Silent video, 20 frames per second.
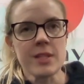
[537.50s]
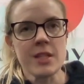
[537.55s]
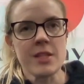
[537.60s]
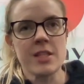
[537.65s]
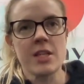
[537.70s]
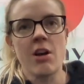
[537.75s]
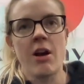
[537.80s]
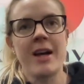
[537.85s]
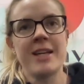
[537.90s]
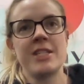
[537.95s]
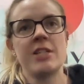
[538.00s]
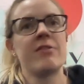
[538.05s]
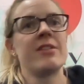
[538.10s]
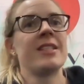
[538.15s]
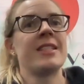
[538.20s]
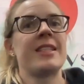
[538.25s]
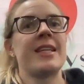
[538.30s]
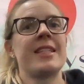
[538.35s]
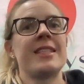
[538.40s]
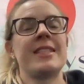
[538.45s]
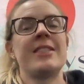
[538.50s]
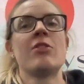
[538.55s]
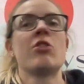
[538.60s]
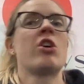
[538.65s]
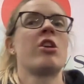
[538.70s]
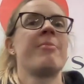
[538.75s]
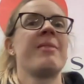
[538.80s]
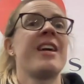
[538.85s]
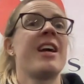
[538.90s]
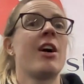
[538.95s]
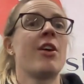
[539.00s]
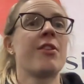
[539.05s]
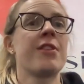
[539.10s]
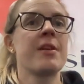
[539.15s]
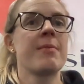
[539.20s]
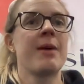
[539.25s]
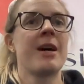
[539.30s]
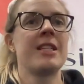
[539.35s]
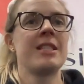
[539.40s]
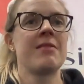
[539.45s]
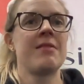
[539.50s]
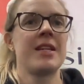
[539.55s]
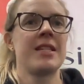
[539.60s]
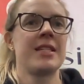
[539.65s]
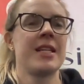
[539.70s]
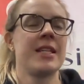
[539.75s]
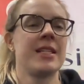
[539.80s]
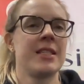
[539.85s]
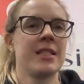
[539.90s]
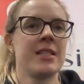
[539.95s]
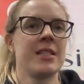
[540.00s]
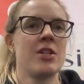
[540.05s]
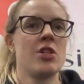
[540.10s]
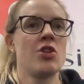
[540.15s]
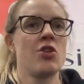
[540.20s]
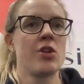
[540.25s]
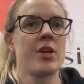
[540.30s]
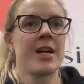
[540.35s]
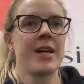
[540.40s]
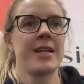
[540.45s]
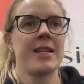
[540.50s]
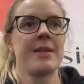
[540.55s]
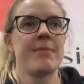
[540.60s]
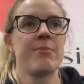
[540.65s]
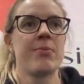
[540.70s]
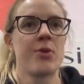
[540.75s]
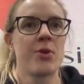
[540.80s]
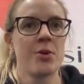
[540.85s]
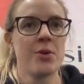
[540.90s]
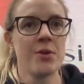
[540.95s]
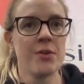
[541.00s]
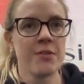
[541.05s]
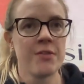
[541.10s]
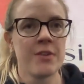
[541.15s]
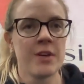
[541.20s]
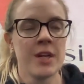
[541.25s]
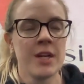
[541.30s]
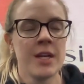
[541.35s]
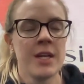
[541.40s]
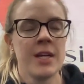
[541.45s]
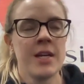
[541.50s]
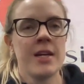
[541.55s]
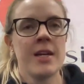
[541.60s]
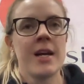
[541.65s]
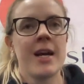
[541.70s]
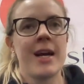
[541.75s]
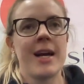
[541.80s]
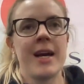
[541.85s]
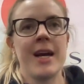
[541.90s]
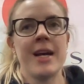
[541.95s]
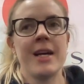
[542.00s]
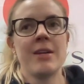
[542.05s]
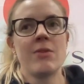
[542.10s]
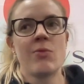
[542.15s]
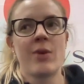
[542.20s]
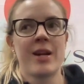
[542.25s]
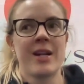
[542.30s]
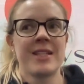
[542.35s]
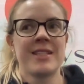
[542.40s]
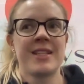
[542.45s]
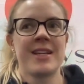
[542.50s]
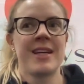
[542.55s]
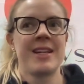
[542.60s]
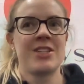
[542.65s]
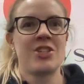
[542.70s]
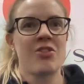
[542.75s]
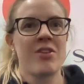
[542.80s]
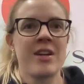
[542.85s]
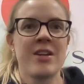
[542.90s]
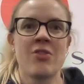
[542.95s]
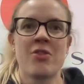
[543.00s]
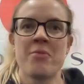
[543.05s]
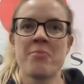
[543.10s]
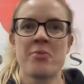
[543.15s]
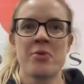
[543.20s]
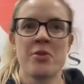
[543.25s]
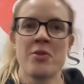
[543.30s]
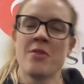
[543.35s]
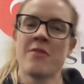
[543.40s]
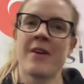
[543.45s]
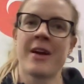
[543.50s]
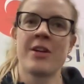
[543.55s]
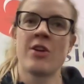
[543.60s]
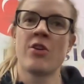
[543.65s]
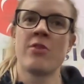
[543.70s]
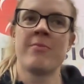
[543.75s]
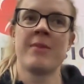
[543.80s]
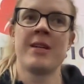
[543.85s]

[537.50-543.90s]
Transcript: the idea is there's still going to be healthy parts of that tendon that you can improve. And when I say treat or improve, I don't